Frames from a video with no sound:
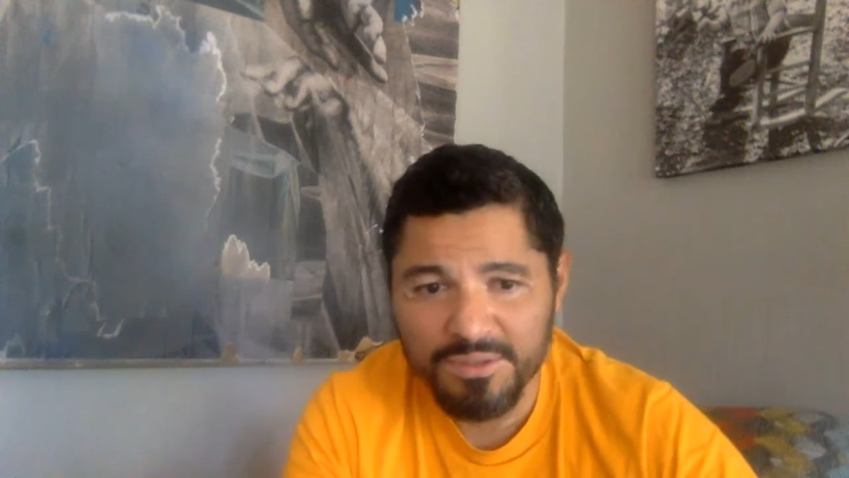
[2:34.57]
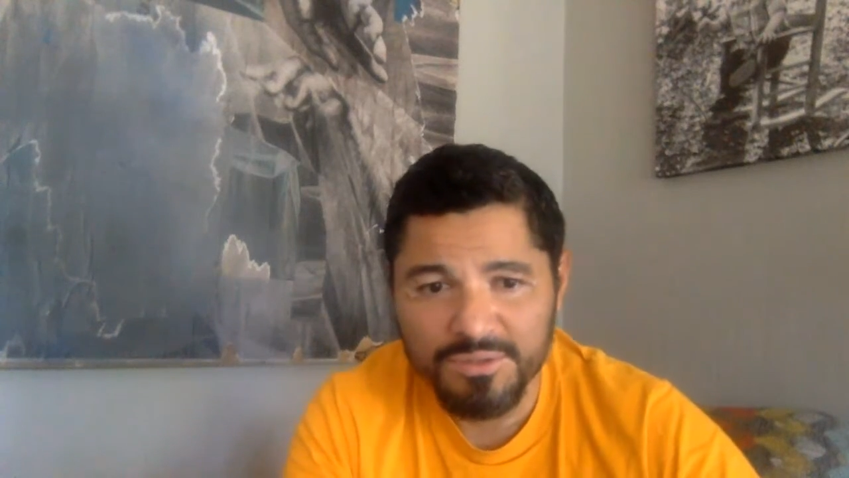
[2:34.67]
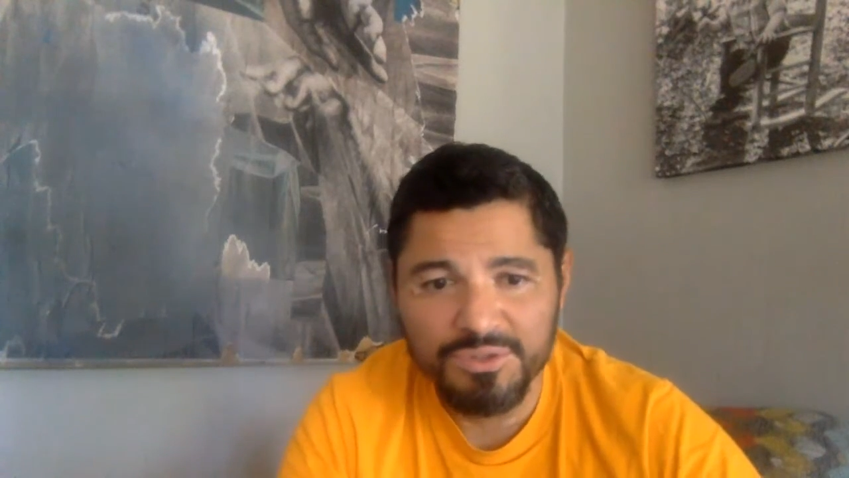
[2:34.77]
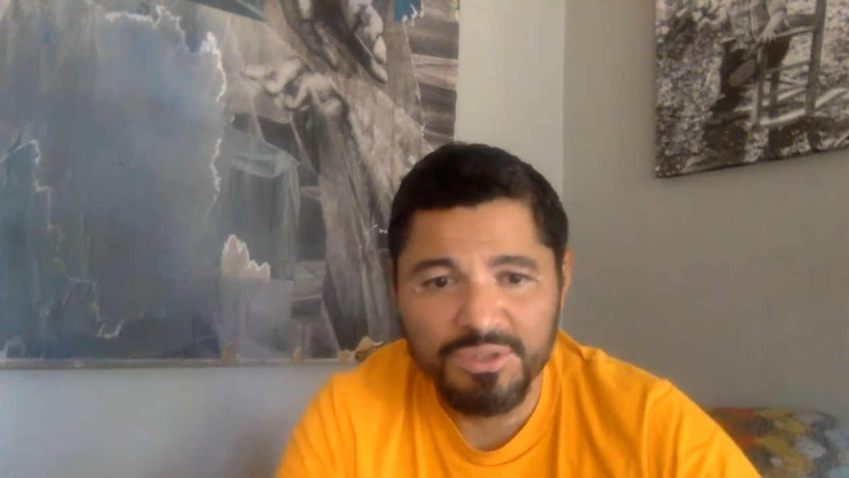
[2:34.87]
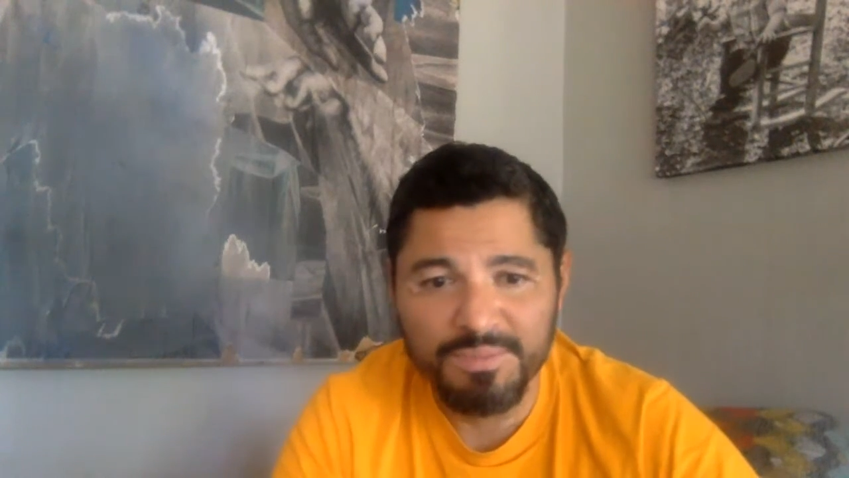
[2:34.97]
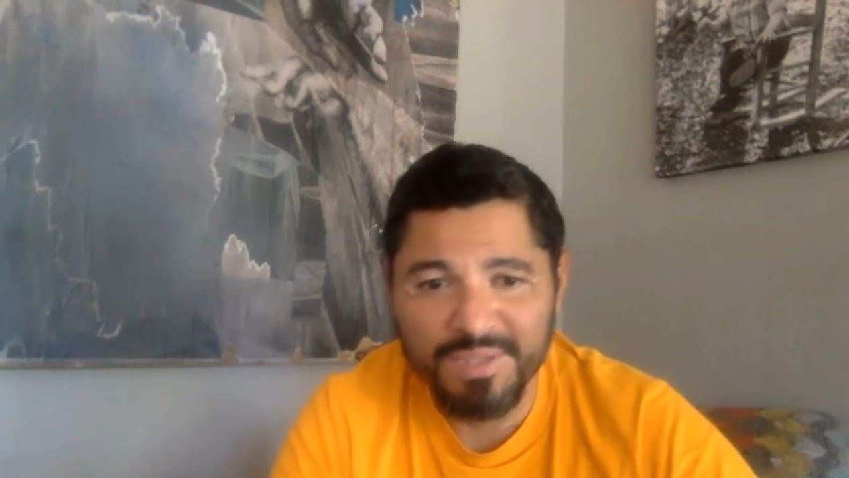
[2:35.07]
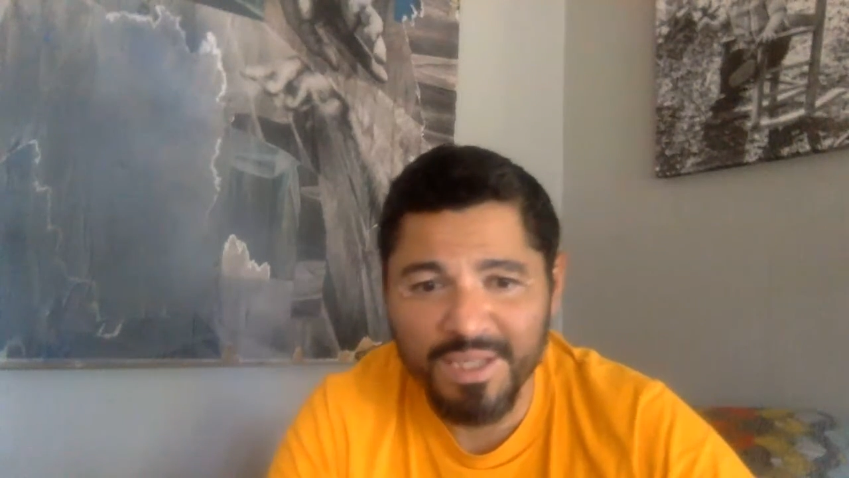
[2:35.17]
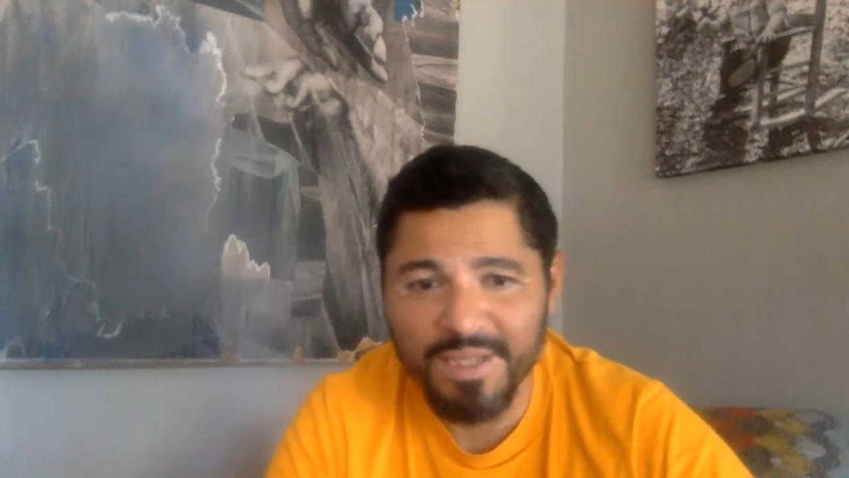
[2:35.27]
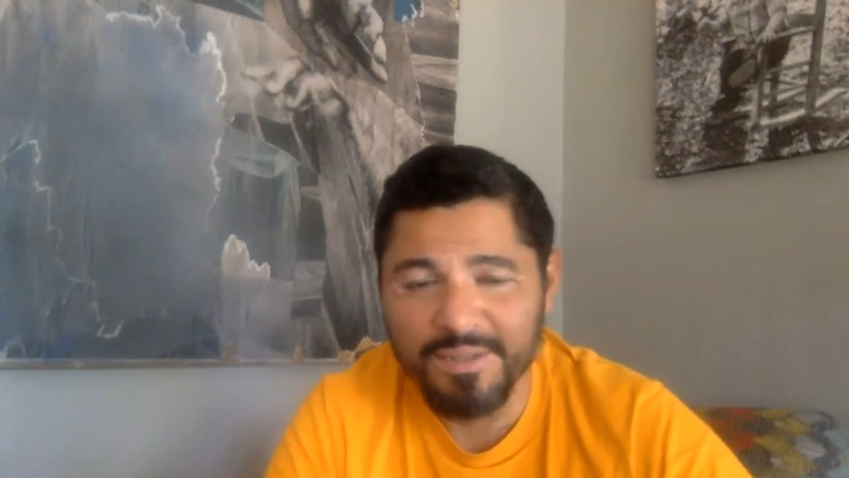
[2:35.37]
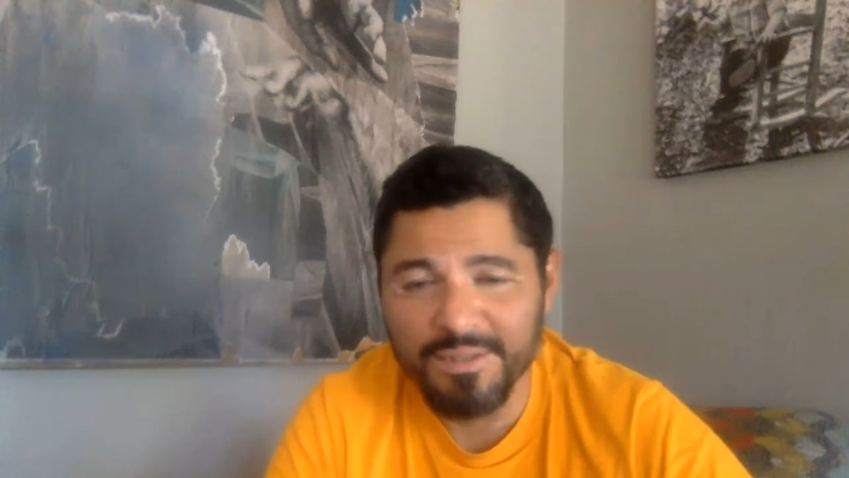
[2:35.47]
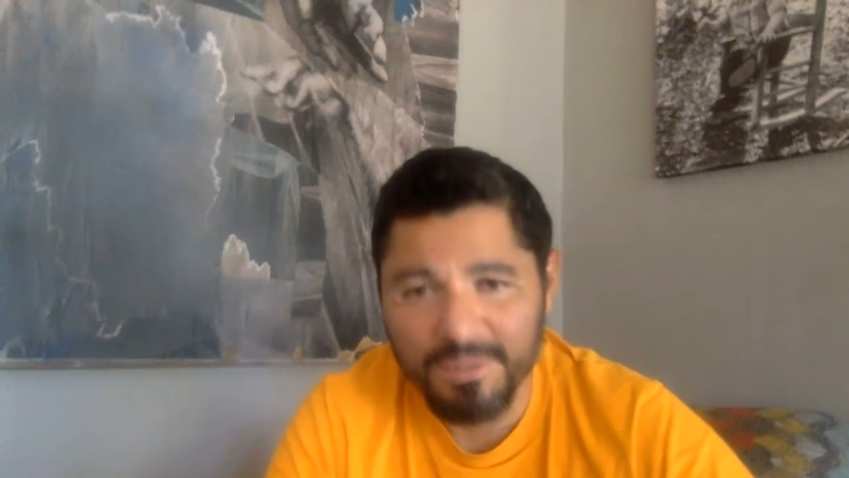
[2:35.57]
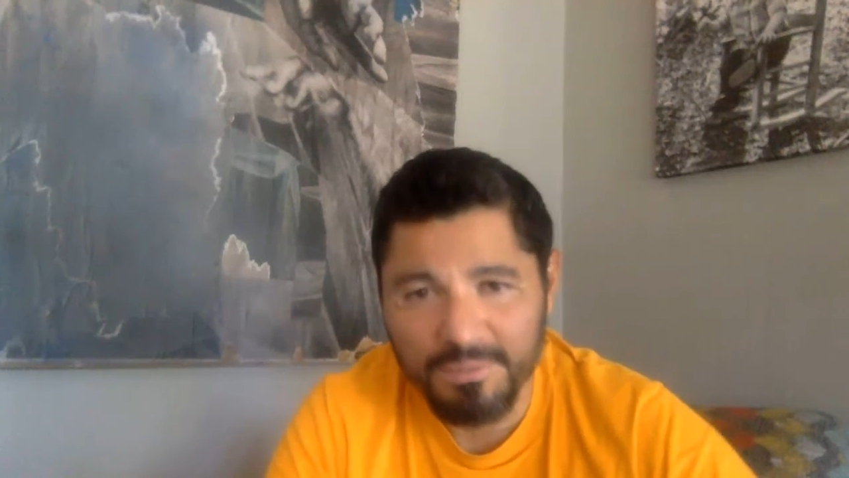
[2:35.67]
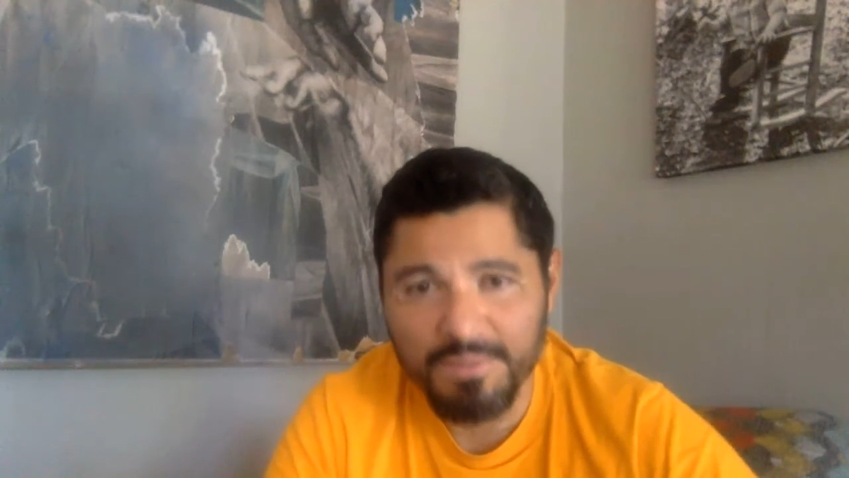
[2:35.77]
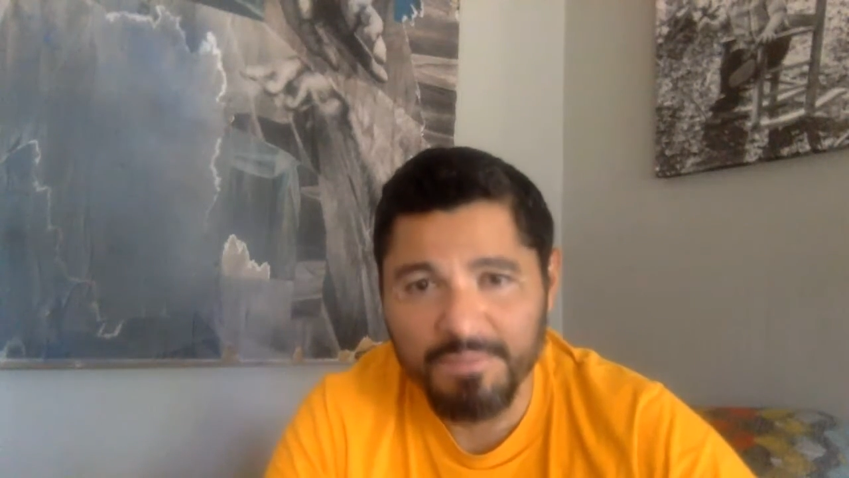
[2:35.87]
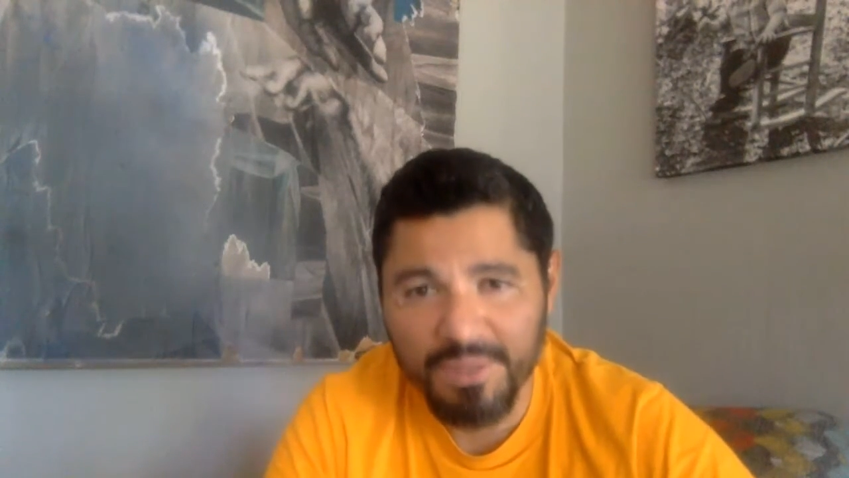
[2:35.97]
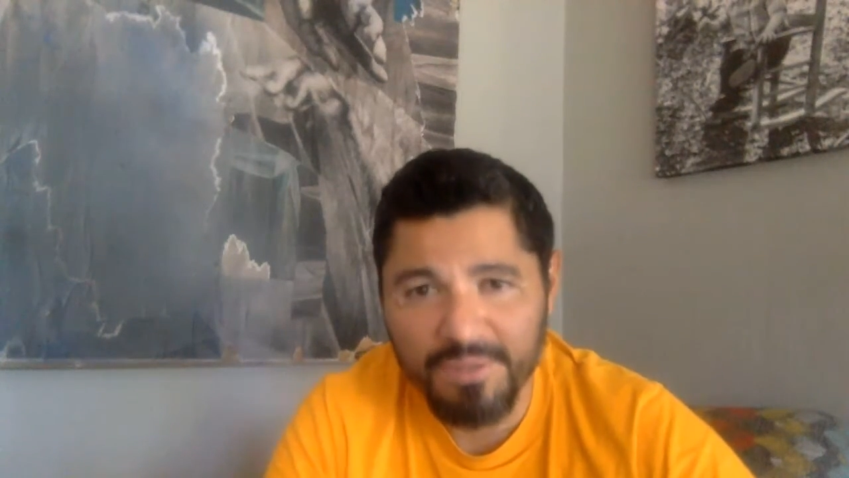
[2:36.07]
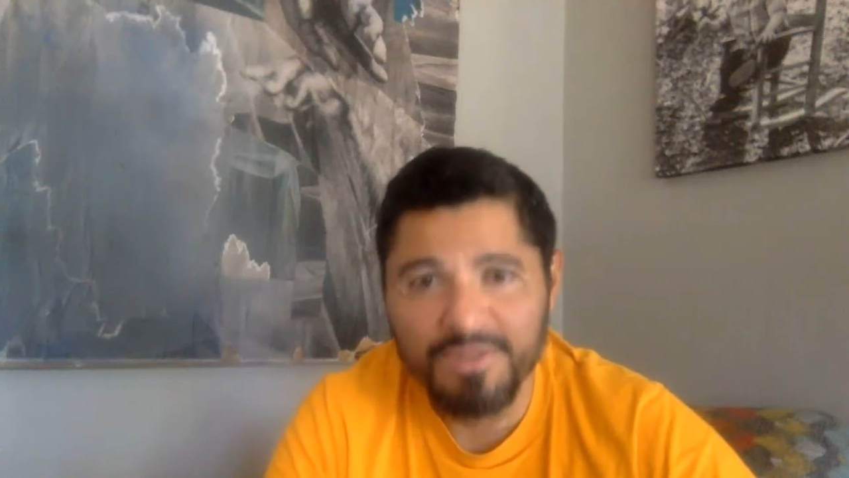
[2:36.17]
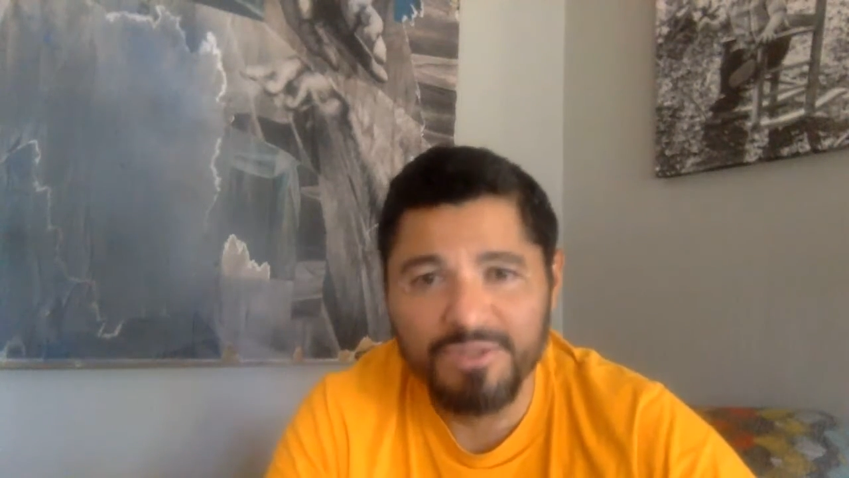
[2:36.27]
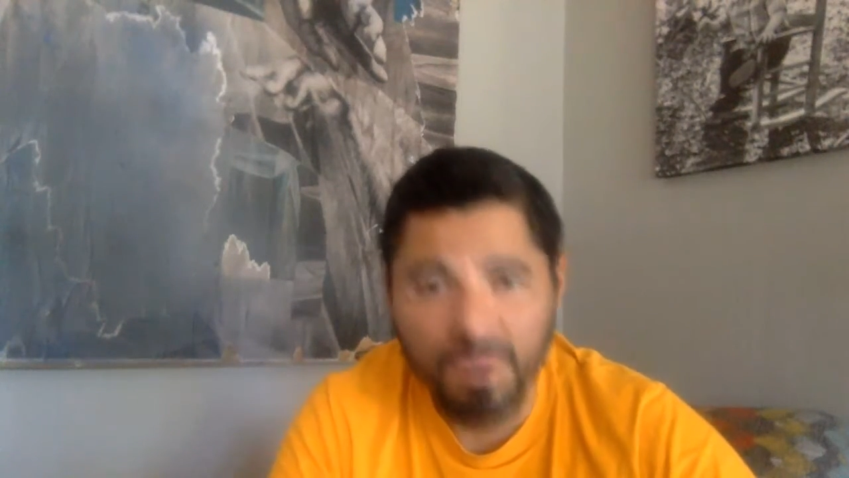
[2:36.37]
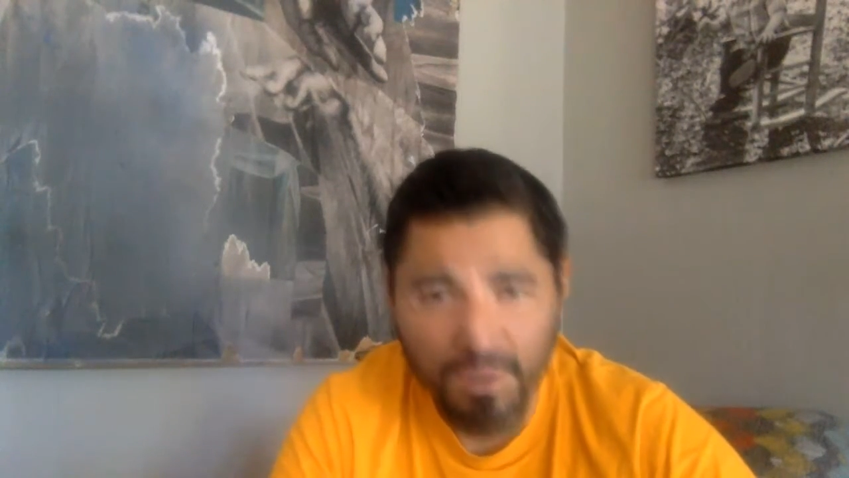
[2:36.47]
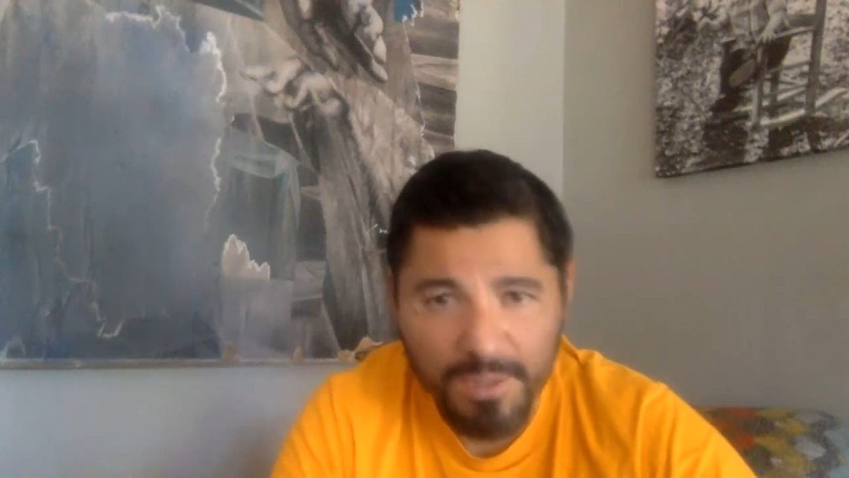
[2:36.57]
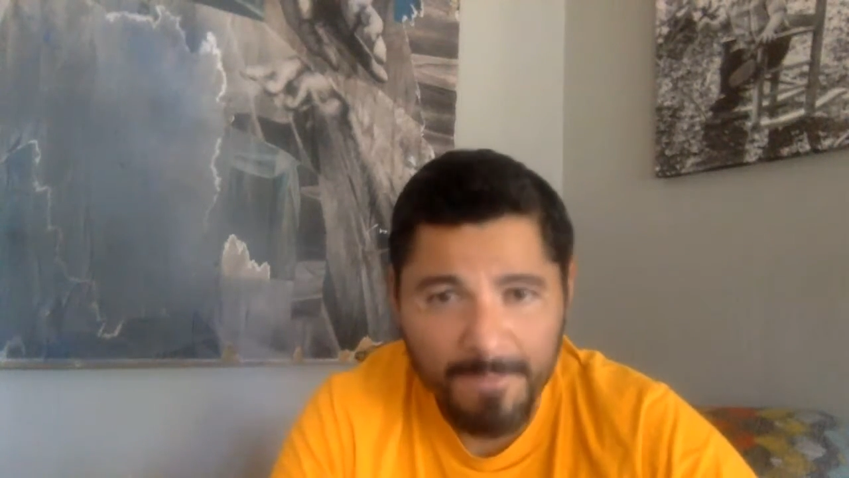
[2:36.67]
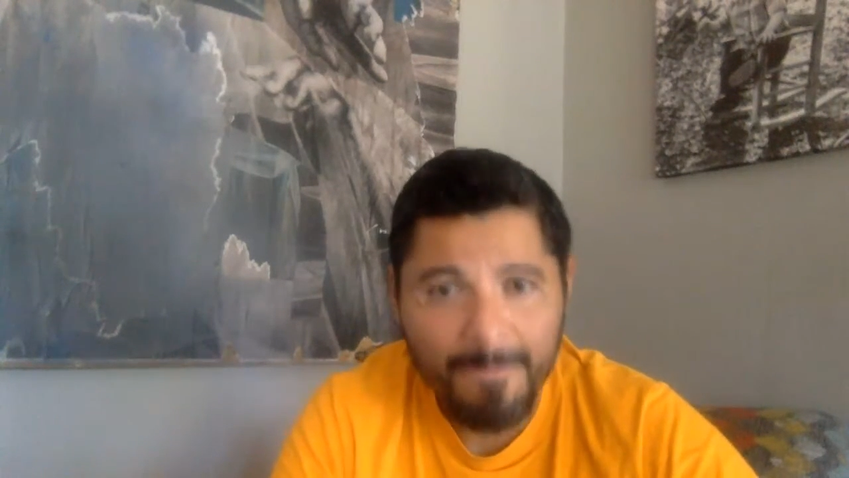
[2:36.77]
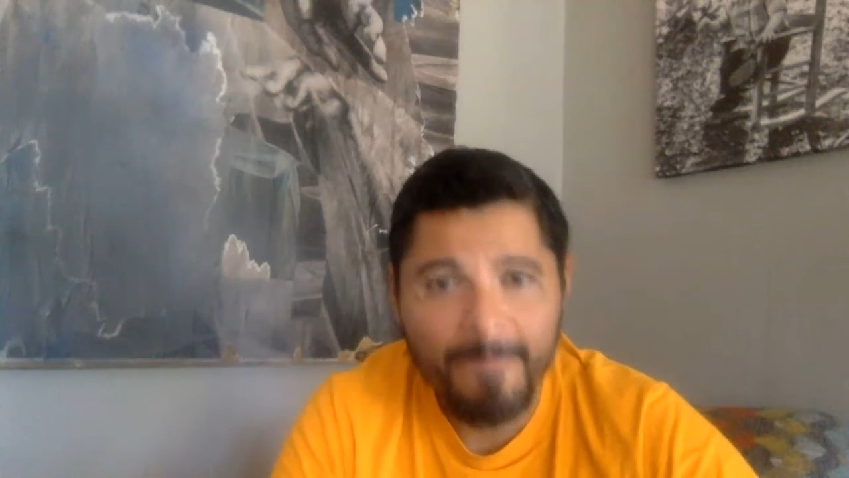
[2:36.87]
you should be getting a little bit better at drawing.